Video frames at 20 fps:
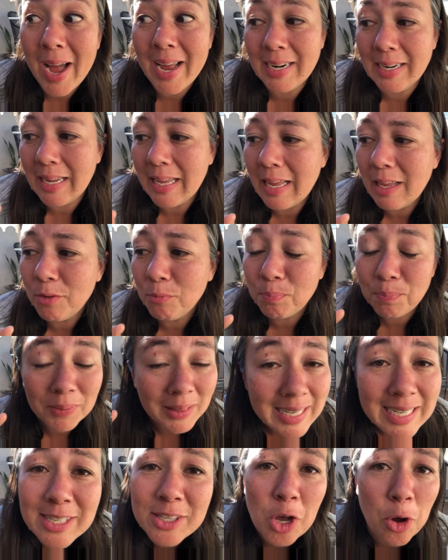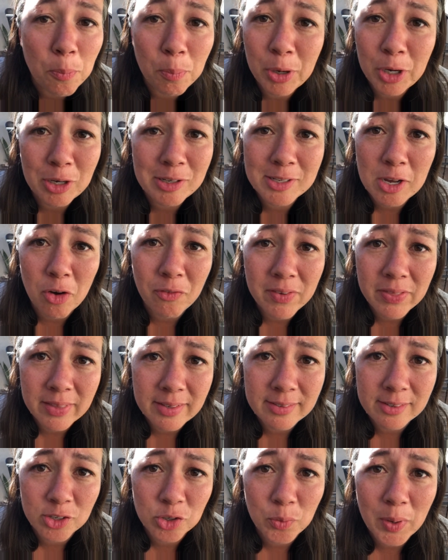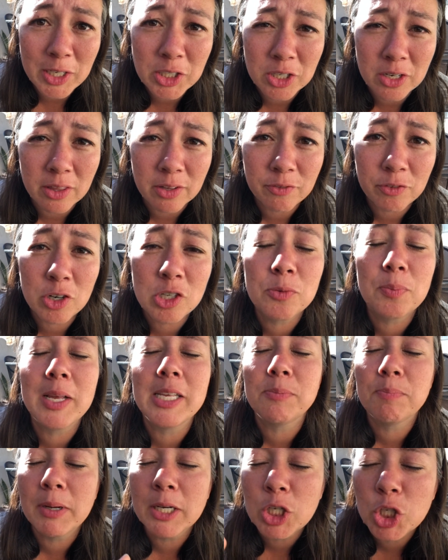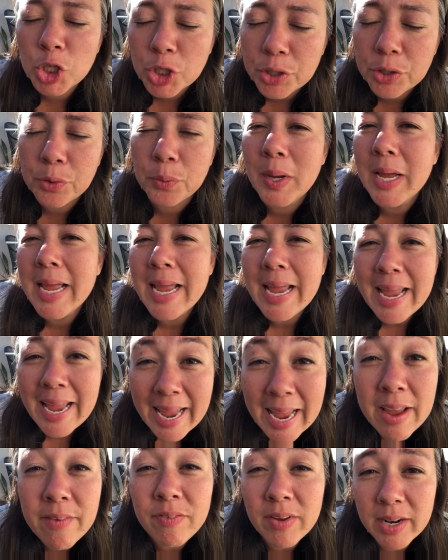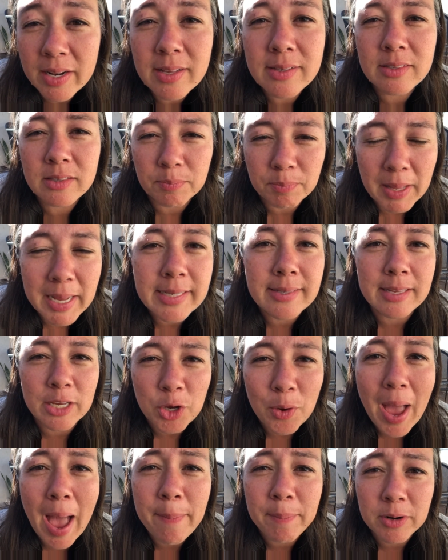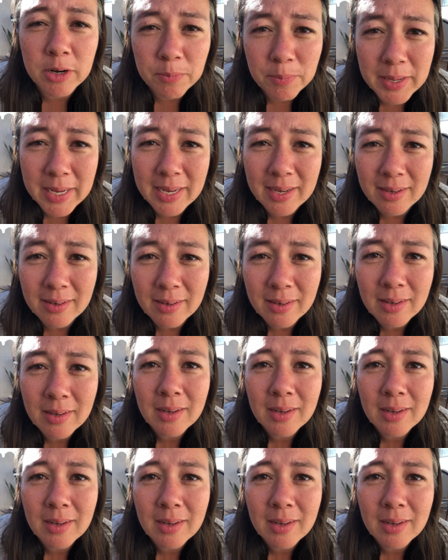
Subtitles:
1, please don't put yourself in this situation in the first place. But 2, if it is the place that you happen to be in,